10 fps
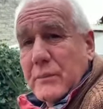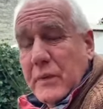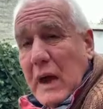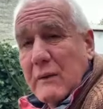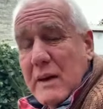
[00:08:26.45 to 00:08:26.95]

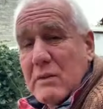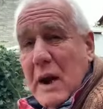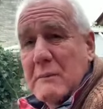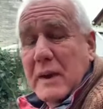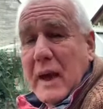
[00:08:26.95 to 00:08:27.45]
That'll never
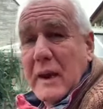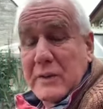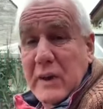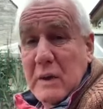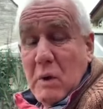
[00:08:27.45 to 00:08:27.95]
happen again. I'll
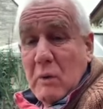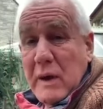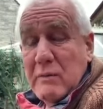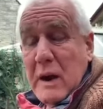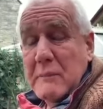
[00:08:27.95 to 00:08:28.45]
tell you what will
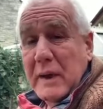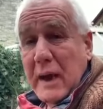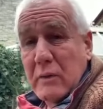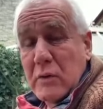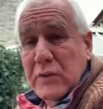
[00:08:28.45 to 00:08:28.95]
never happen
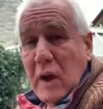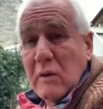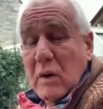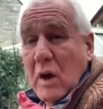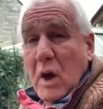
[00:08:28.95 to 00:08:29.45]
again also